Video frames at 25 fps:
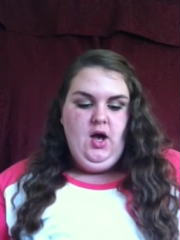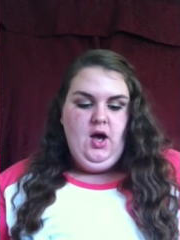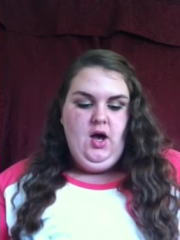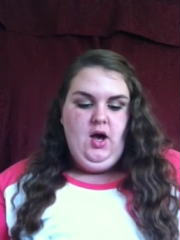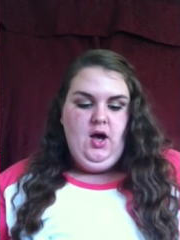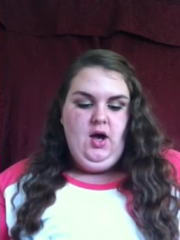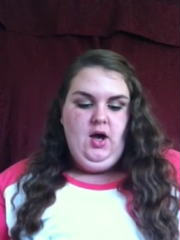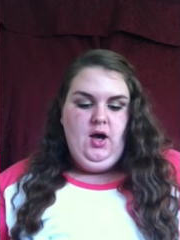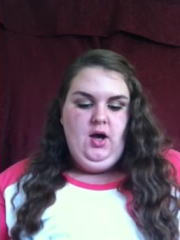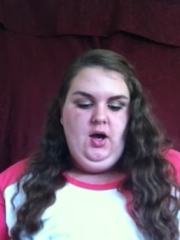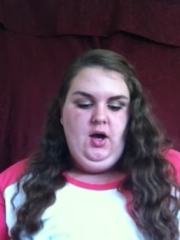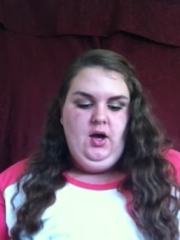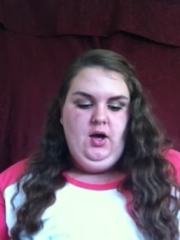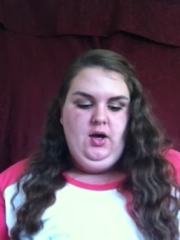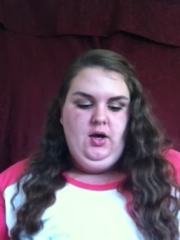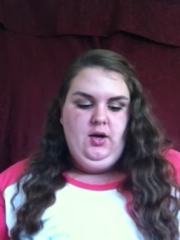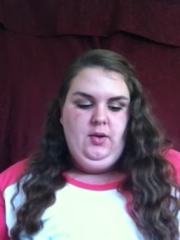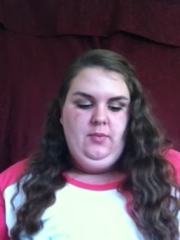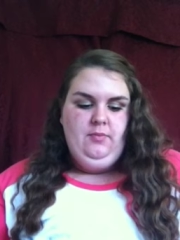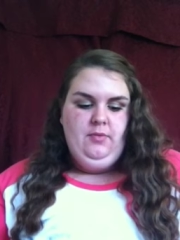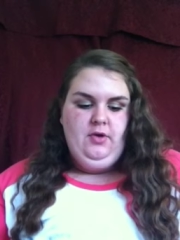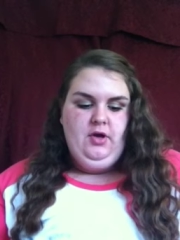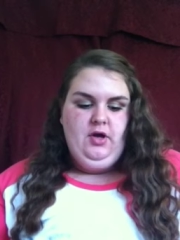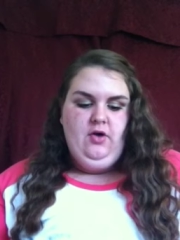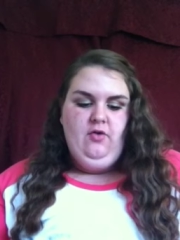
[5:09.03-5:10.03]

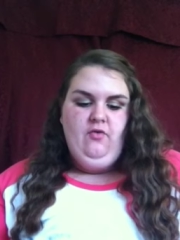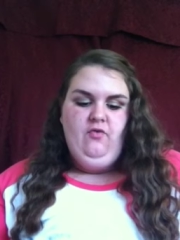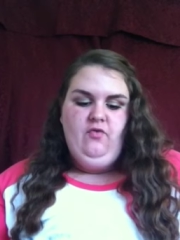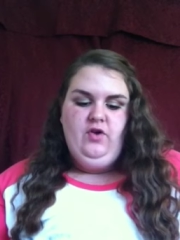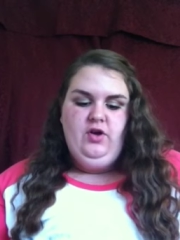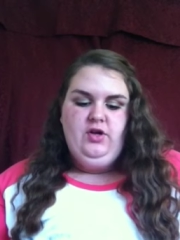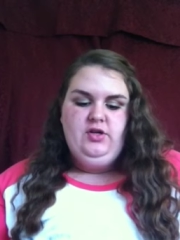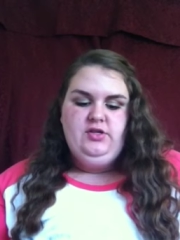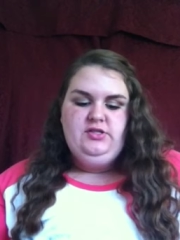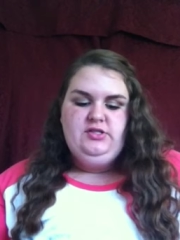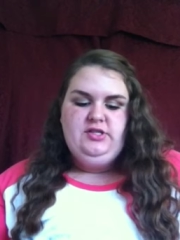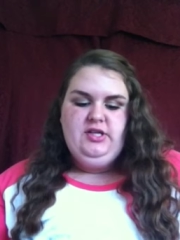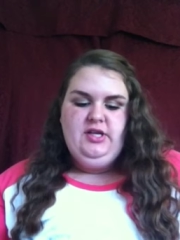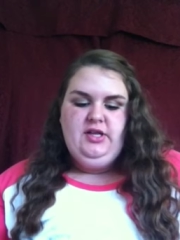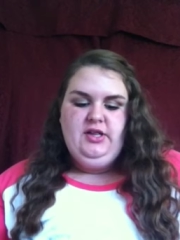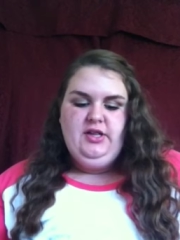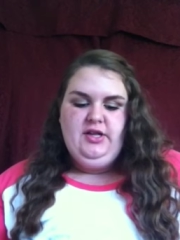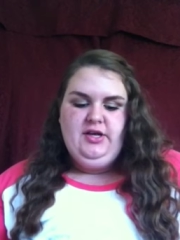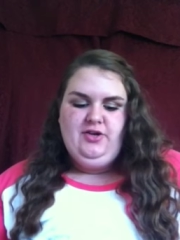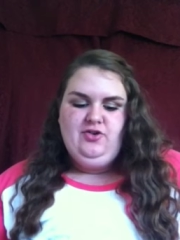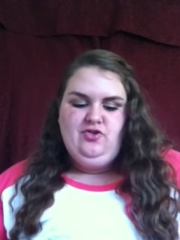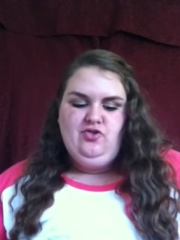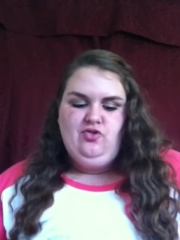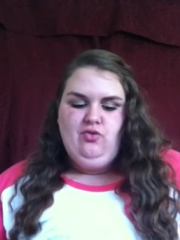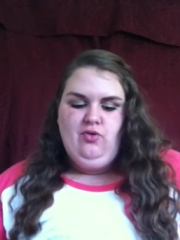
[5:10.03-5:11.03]
Um, first
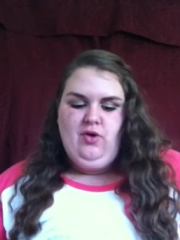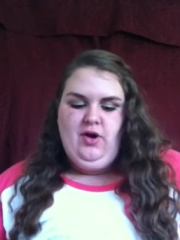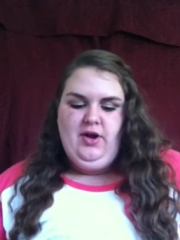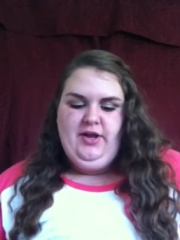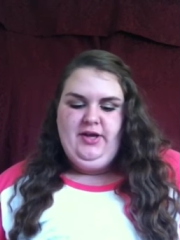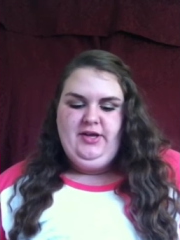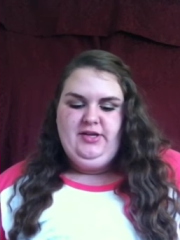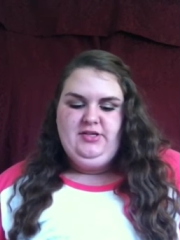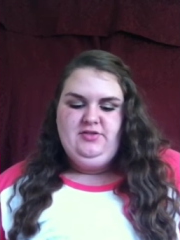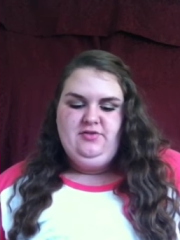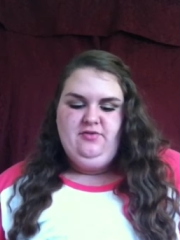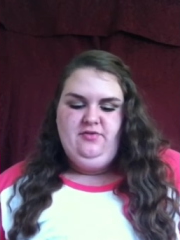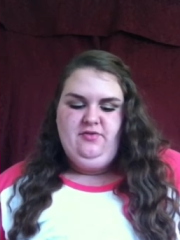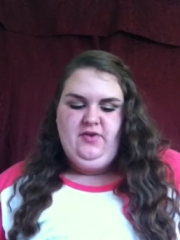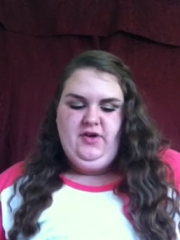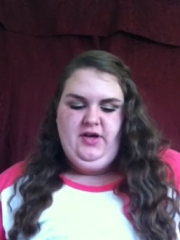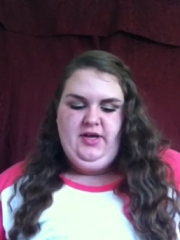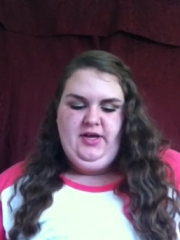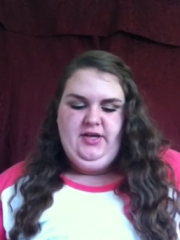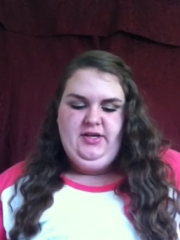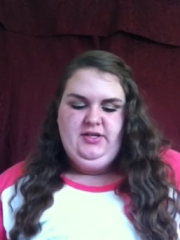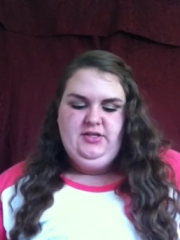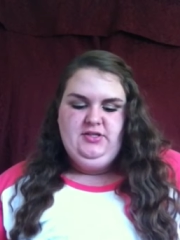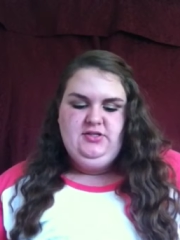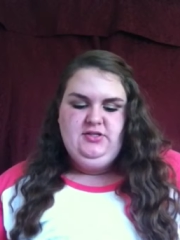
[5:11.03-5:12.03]
electronic
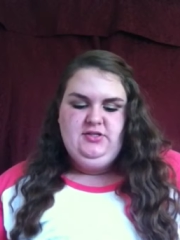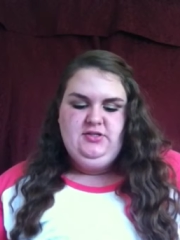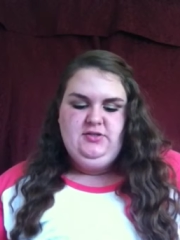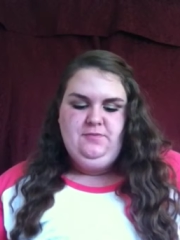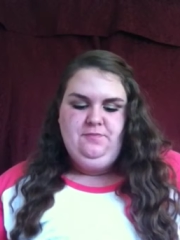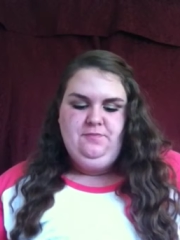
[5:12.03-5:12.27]
device.